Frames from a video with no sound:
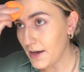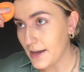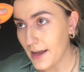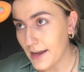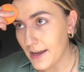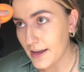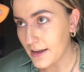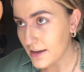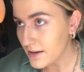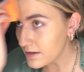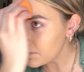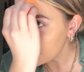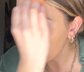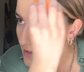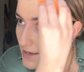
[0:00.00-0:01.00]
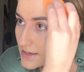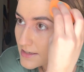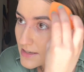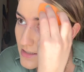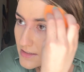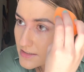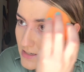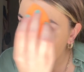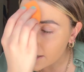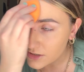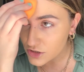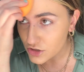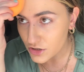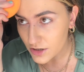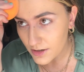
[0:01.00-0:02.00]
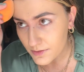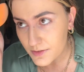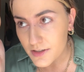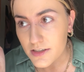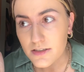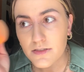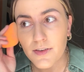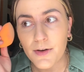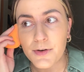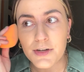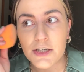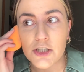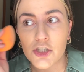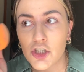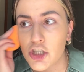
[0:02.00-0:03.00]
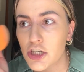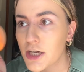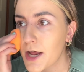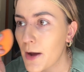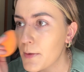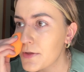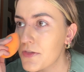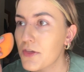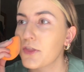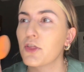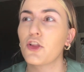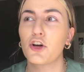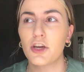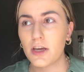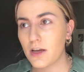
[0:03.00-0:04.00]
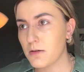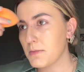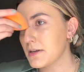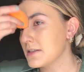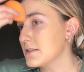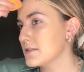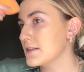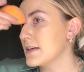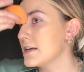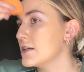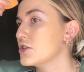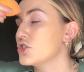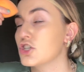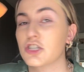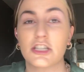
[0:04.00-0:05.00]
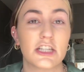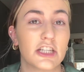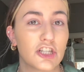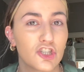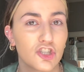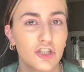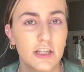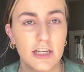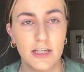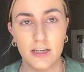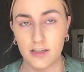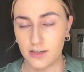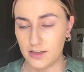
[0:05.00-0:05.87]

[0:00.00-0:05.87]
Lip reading: I am liking the texture of this foundation and how it's looking on my skin just initially.